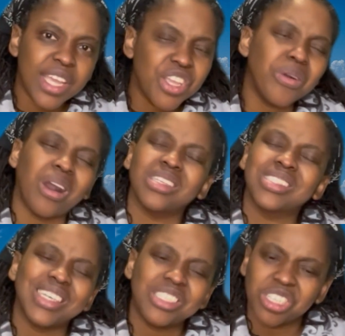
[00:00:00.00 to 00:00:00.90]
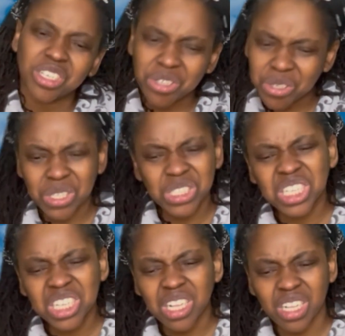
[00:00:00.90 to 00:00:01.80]
You are such a good
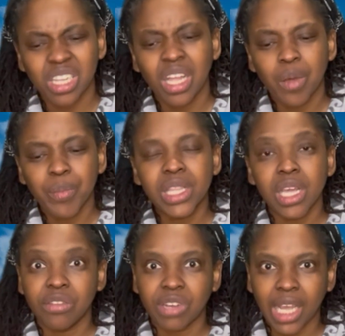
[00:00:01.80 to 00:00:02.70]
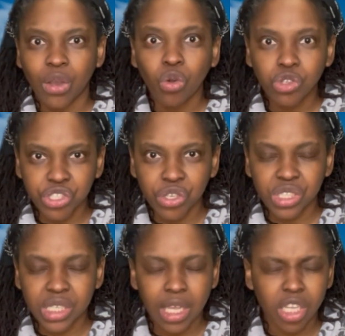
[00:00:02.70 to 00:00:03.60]
girl. But then if I also
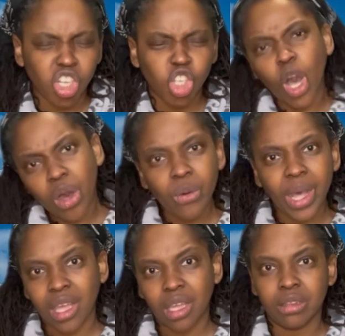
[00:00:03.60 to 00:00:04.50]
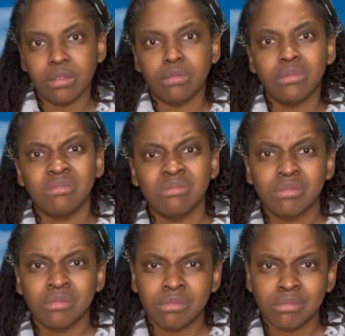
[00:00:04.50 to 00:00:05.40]
say, go away,
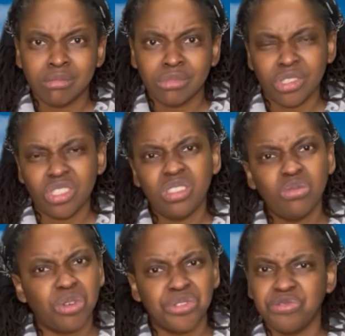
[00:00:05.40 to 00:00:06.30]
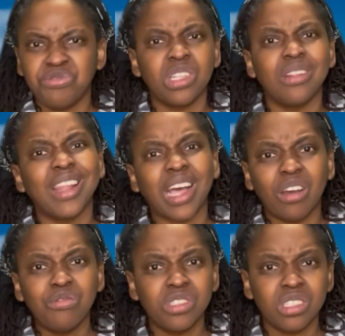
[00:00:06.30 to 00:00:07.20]
she won't feel
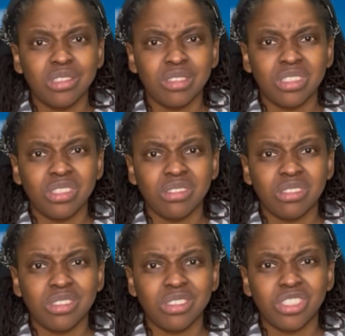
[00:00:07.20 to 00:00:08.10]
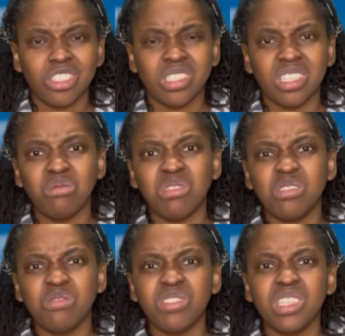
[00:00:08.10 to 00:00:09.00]
loved. She will
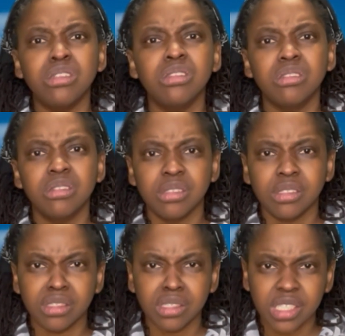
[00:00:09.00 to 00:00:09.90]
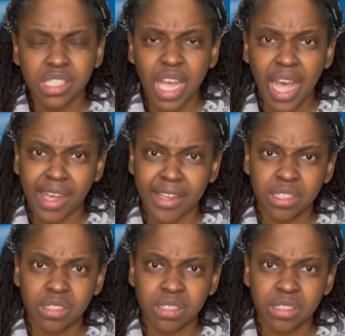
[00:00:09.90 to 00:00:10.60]
feel sad.